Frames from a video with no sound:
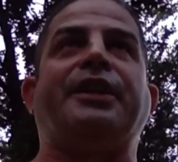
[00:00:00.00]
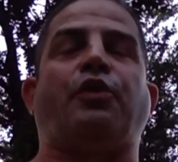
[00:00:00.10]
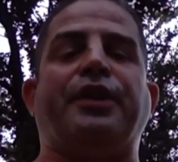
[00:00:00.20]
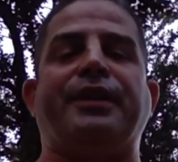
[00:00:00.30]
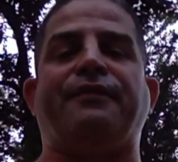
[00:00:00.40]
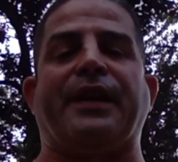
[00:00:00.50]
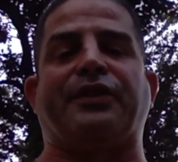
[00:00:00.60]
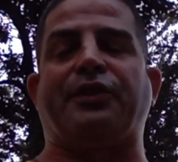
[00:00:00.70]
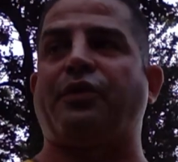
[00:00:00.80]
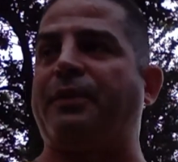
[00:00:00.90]
already
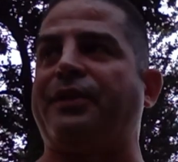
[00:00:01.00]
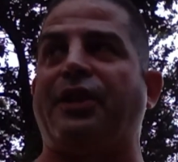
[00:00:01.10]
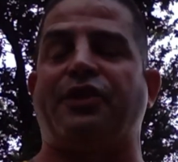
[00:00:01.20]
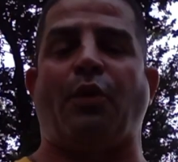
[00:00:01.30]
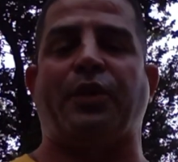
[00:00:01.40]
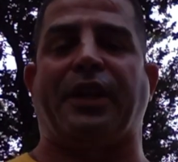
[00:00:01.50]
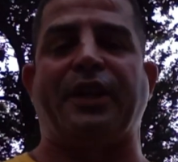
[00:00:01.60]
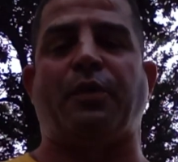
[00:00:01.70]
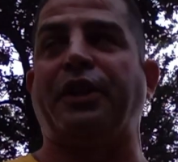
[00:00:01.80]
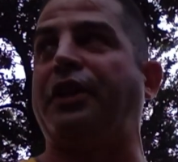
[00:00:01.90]
invested, so he's his own
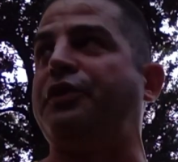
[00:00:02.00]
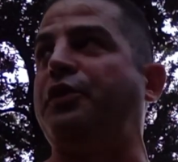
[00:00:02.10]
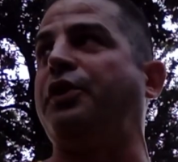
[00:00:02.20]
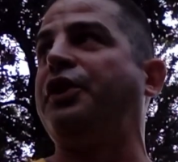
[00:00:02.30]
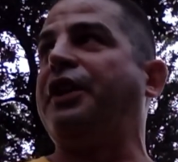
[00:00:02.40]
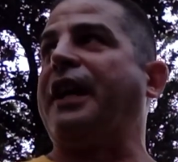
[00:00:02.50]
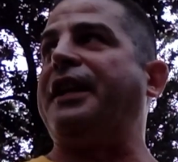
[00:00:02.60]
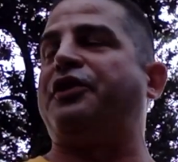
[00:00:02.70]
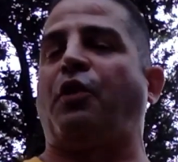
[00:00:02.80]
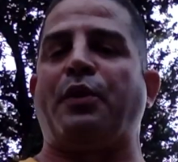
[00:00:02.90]
kid. What are you going to do? And
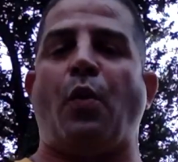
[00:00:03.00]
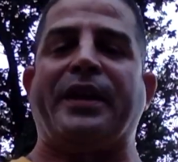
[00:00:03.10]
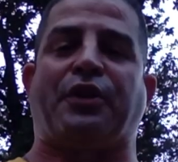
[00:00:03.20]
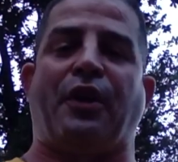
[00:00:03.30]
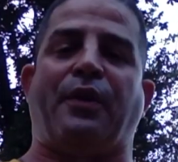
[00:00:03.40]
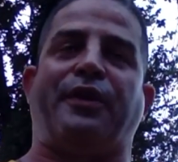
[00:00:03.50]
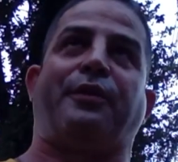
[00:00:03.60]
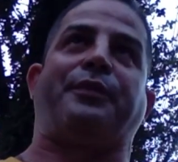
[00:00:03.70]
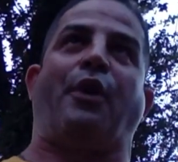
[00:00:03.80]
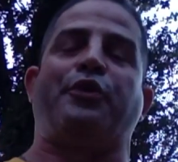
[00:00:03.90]
he's already wasted all, you
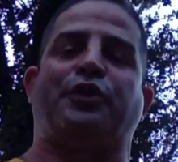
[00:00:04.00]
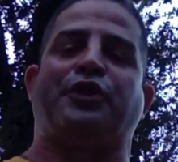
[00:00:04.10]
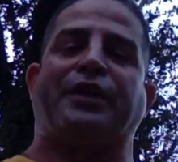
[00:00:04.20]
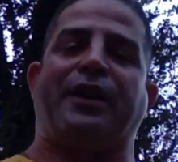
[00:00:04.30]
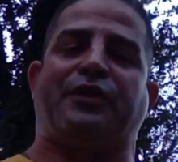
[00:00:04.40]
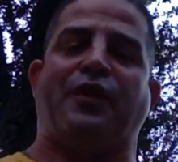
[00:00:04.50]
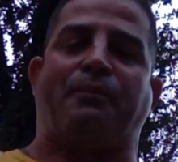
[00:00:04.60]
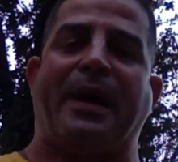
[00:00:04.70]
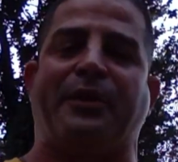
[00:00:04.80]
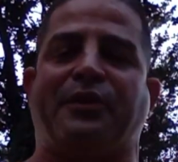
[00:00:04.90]
know, hundreds of thousands of
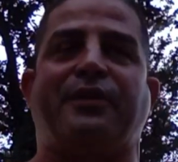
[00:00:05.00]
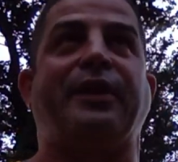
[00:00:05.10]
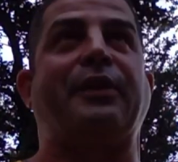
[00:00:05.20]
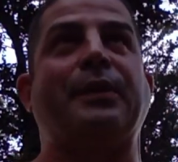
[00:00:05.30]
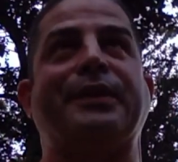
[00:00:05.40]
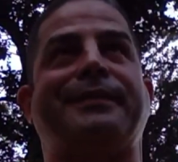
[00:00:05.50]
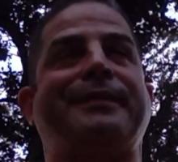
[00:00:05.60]
pounds on heroin and